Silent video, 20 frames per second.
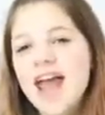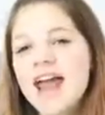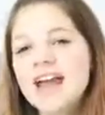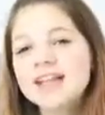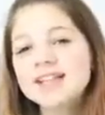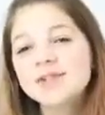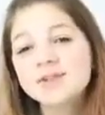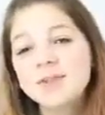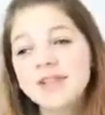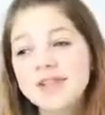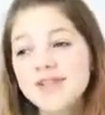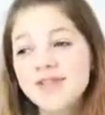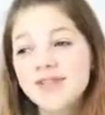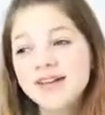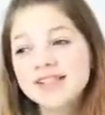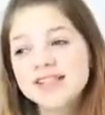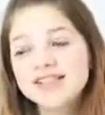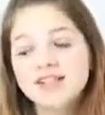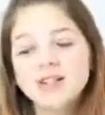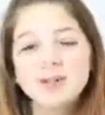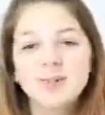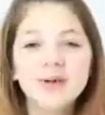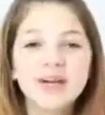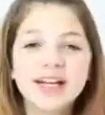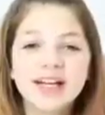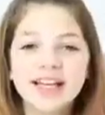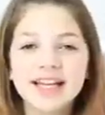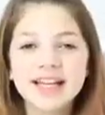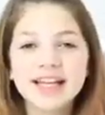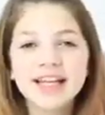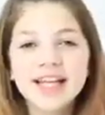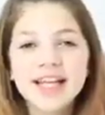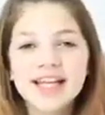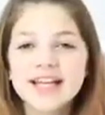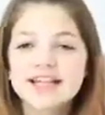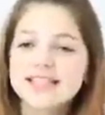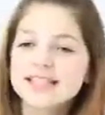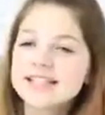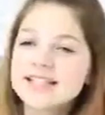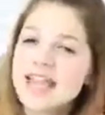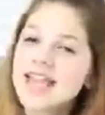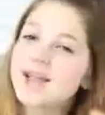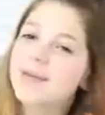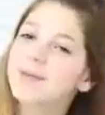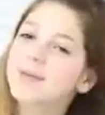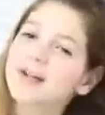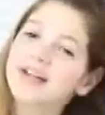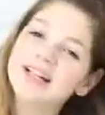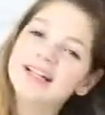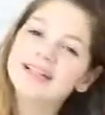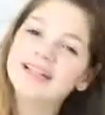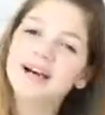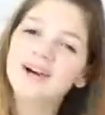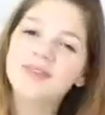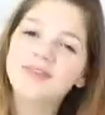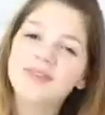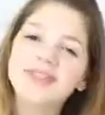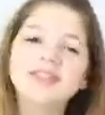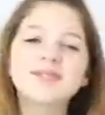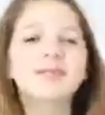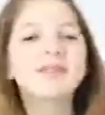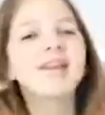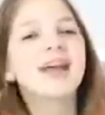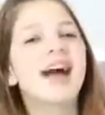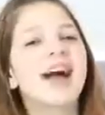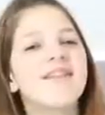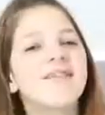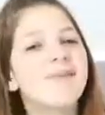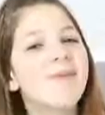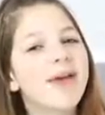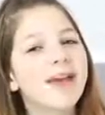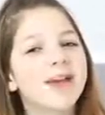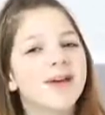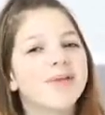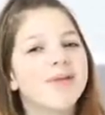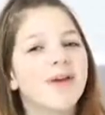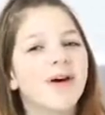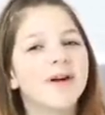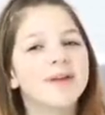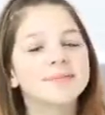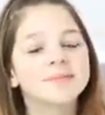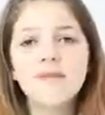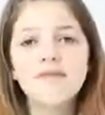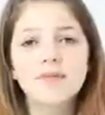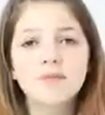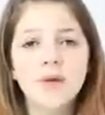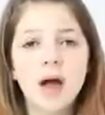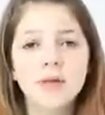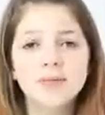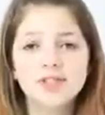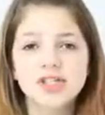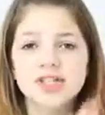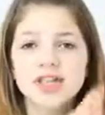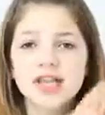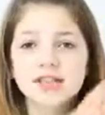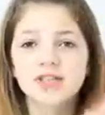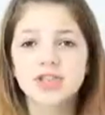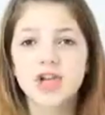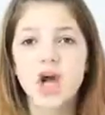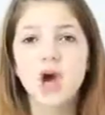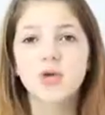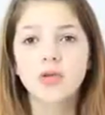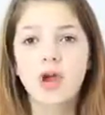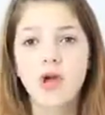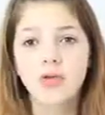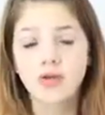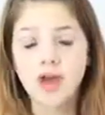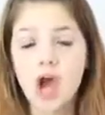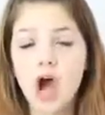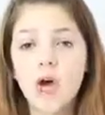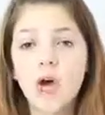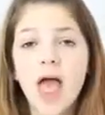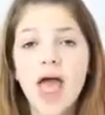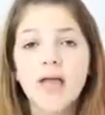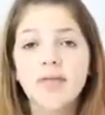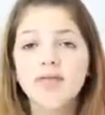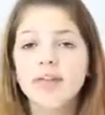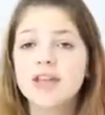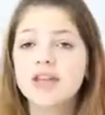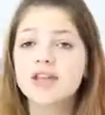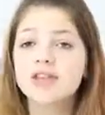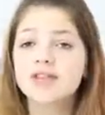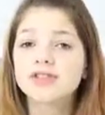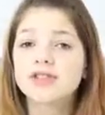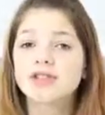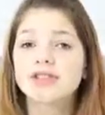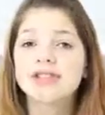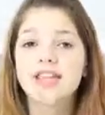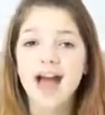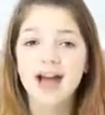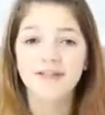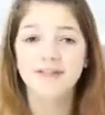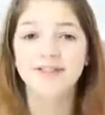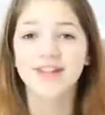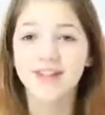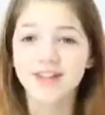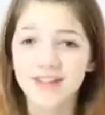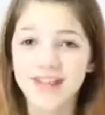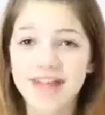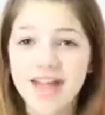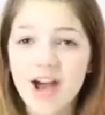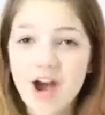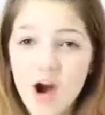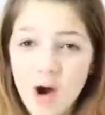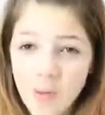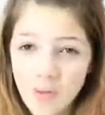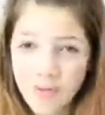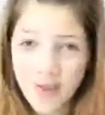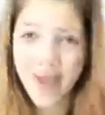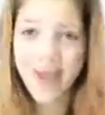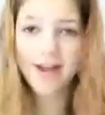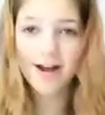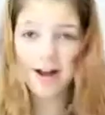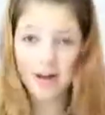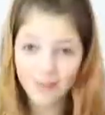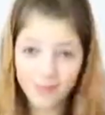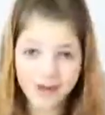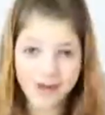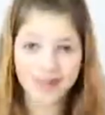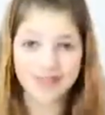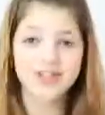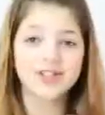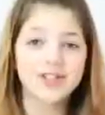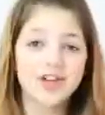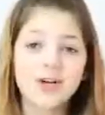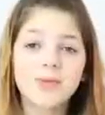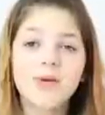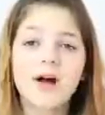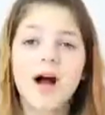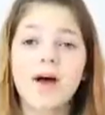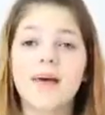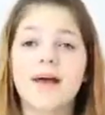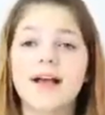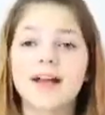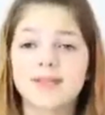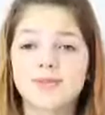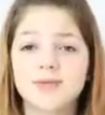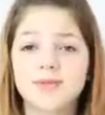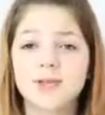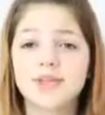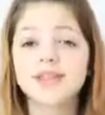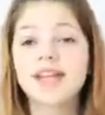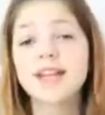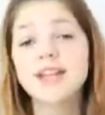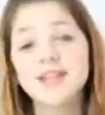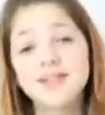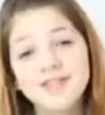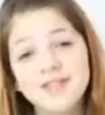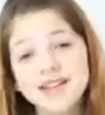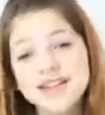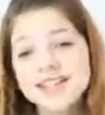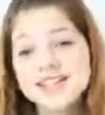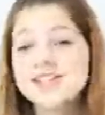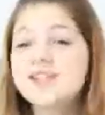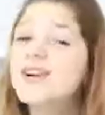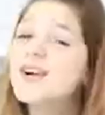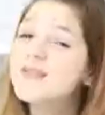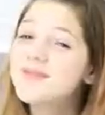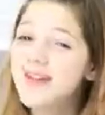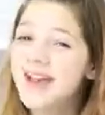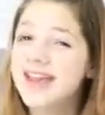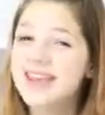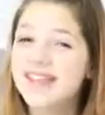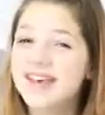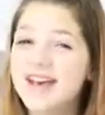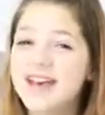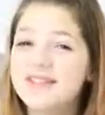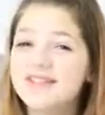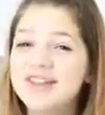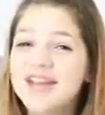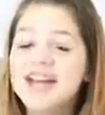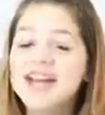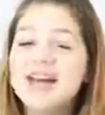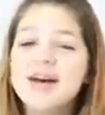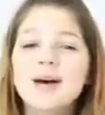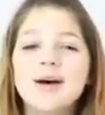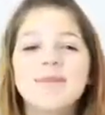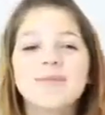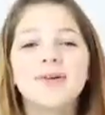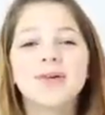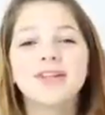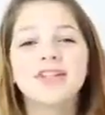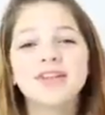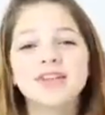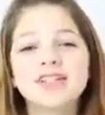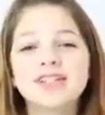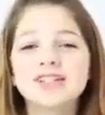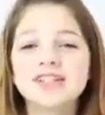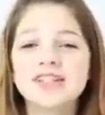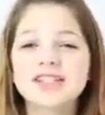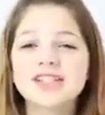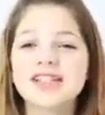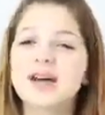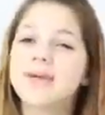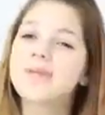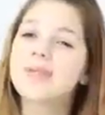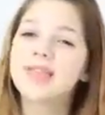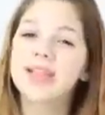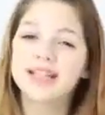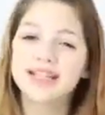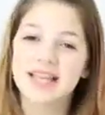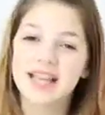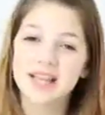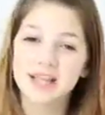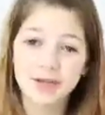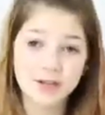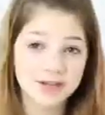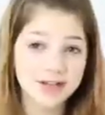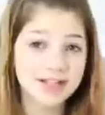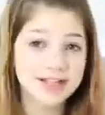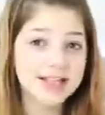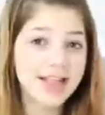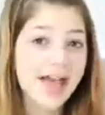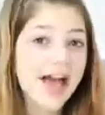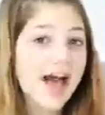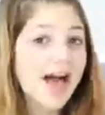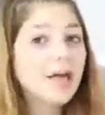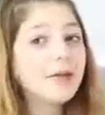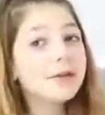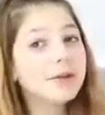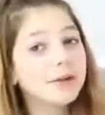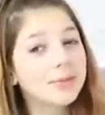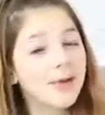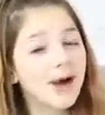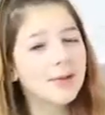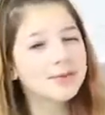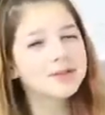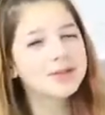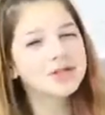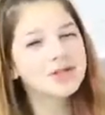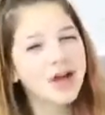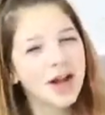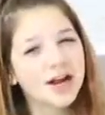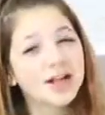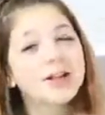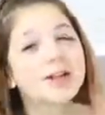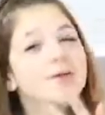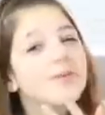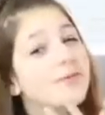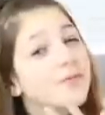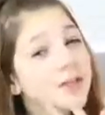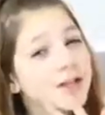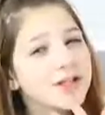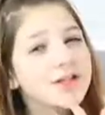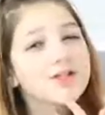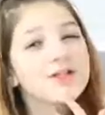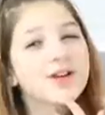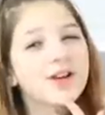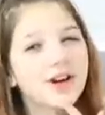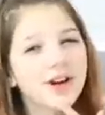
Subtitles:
And it's really fun to look pretty and to take pretty selfies when you have makeup on. If your mom just says no, no, no, then you should definitely obey her, because your mom has rules and you need to obey them. But those are just some things that you could tell your mom to try to convince